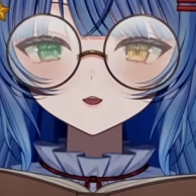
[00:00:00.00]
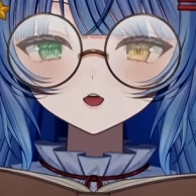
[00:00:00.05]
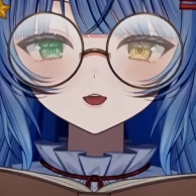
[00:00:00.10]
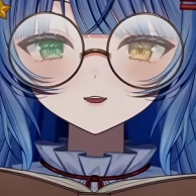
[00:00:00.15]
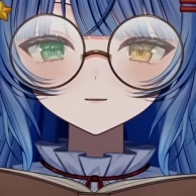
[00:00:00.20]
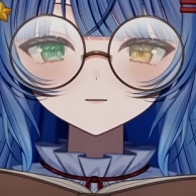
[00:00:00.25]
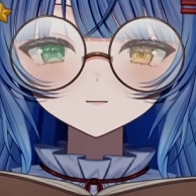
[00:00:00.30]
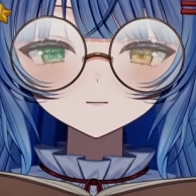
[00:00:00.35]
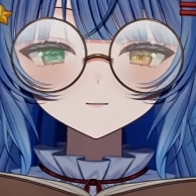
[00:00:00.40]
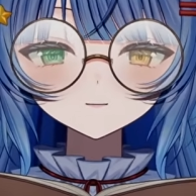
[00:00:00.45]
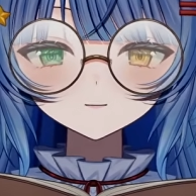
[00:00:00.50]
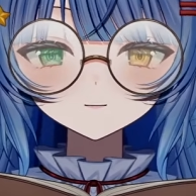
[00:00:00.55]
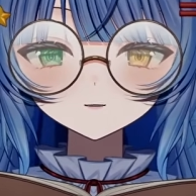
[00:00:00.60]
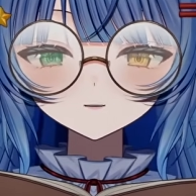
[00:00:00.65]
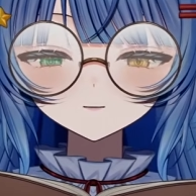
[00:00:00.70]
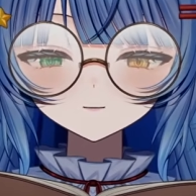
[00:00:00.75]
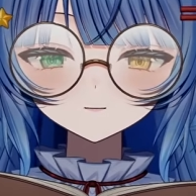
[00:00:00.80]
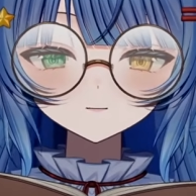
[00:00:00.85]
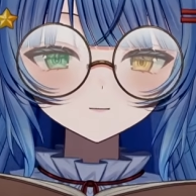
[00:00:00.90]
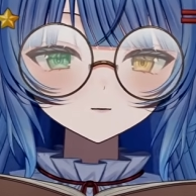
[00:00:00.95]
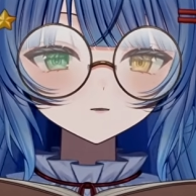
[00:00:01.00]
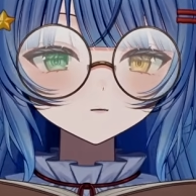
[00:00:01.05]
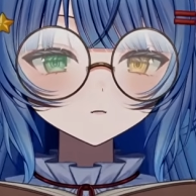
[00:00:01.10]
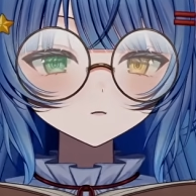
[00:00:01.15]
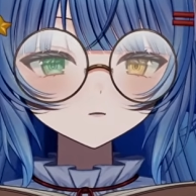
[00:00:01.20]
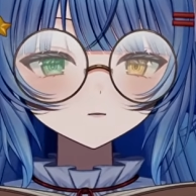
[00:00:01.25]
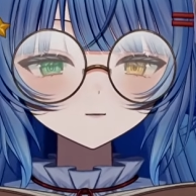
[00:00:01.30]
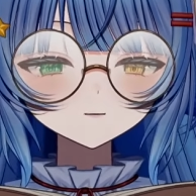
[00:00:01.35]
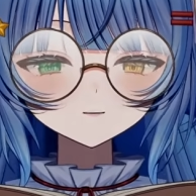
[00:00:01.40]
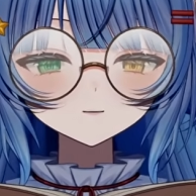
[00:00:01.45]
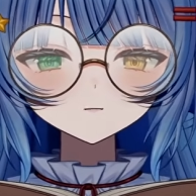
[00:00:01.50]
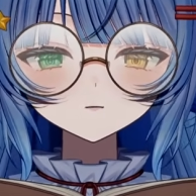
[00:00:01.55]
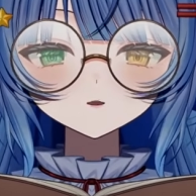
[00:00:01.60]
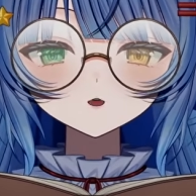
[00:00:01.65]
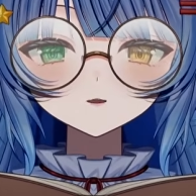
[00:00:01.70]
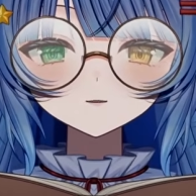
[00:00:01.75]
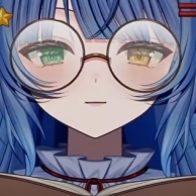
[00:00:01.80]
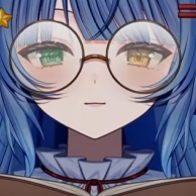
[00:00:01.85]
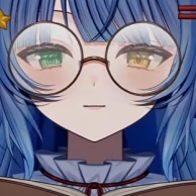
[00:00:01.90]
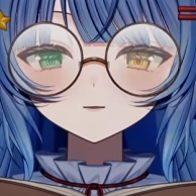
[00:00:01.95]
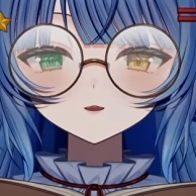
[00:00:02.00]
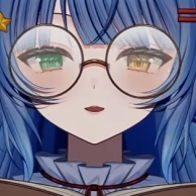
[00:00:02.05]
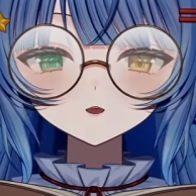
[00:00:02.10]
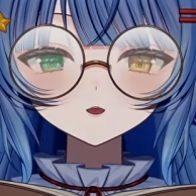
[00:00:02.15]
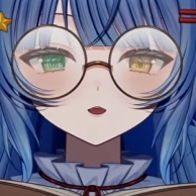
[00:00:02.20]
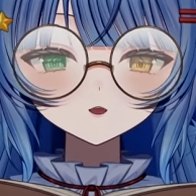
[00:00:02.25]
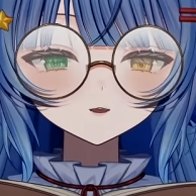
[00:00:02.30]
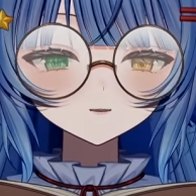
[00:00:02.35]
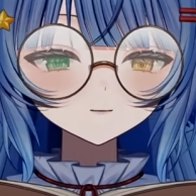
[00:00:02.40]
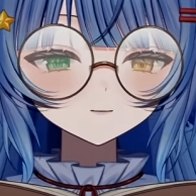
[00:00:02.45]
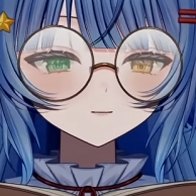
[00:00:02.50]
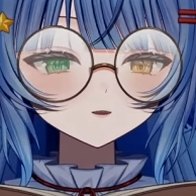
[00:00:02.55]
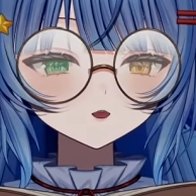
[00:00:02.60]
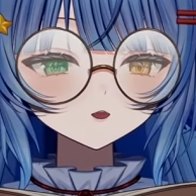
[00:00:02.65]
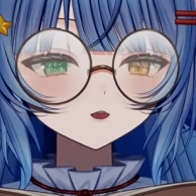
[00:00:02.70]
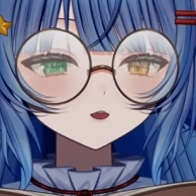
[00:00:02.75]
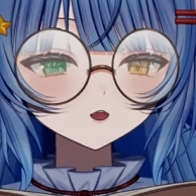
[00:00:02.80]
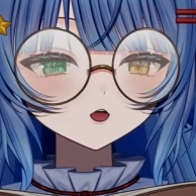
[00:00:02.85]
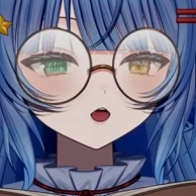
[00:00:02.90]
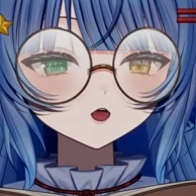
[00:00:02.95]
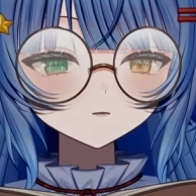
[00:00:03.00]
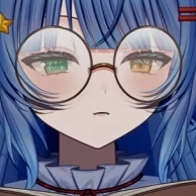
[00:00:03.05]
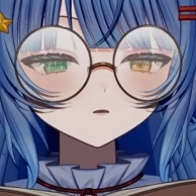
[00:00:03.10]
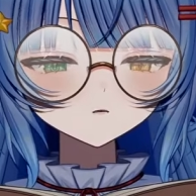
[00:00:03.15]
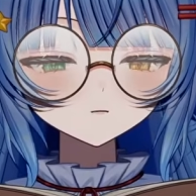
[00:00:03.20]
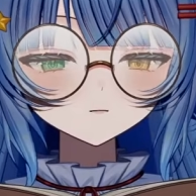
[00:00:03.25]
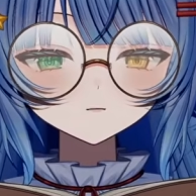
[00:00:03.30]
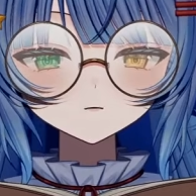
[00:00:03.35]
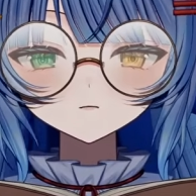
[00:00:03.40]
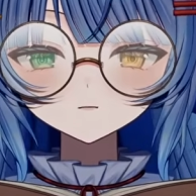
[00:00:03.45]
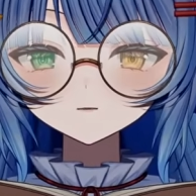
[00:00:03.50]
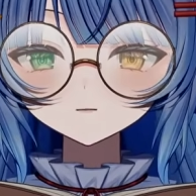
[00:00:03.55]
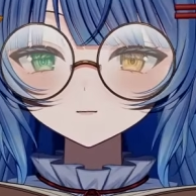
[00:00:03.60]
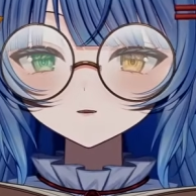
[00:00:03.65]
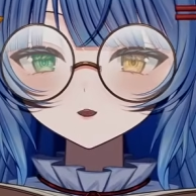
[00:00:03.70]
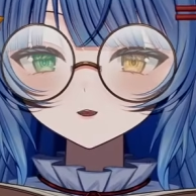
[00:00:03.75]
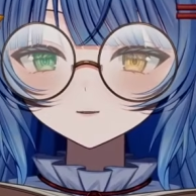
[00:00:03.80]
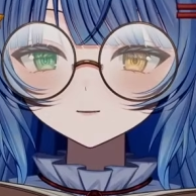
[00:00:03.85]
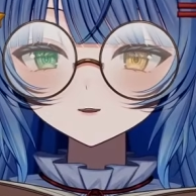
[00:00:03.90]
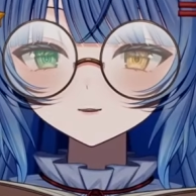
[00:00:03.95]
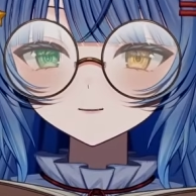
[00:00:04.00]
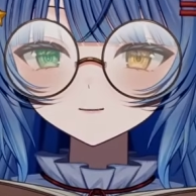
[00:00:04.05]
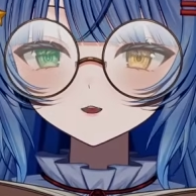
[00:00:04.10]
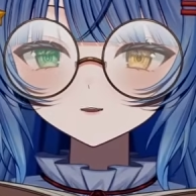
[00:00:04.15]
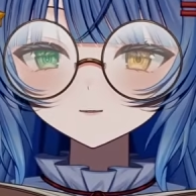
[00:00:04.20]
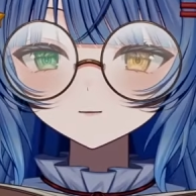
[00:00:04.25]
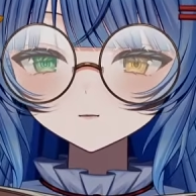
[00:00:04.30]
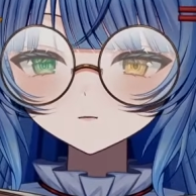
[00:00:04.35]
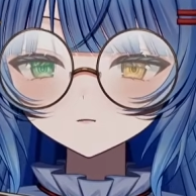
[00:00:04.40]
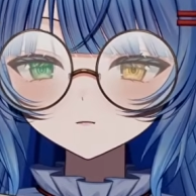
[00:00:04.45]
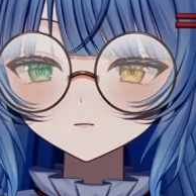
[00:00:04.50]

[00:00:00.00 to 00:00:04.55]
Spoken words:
entries in it. And so you roll a d100, and depending on what result you get, that tells you the